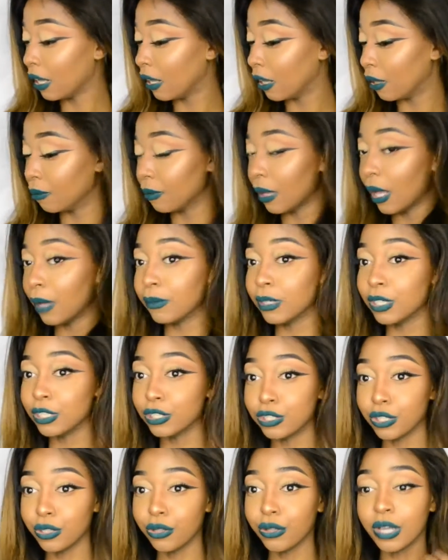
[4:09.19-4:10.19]
I'm going
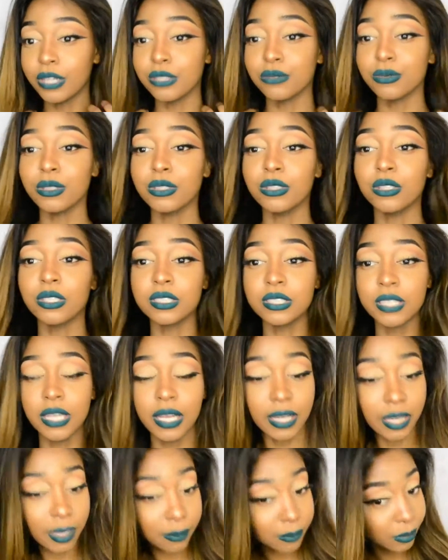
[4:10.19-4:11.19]
to show you guys what it looks
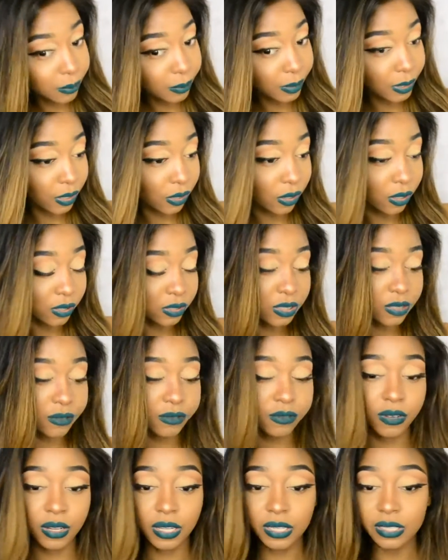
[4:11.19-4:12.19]
like. I'm going to bring it all to the
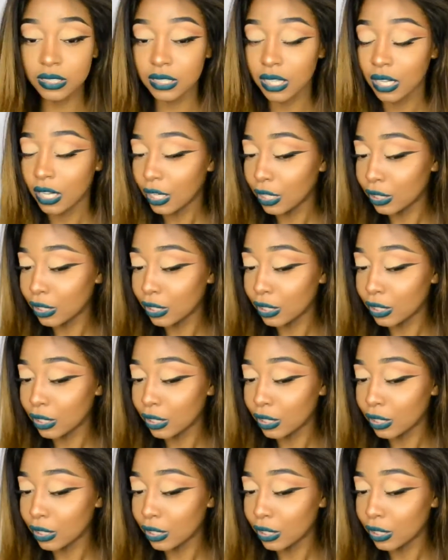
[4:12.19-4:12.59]
front.